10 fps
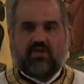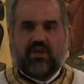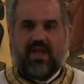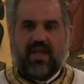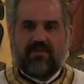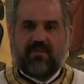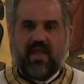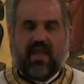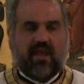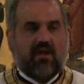to have
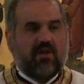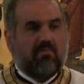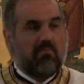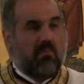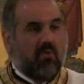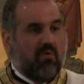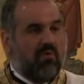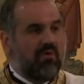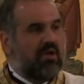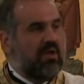a
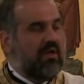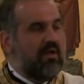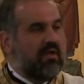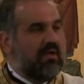more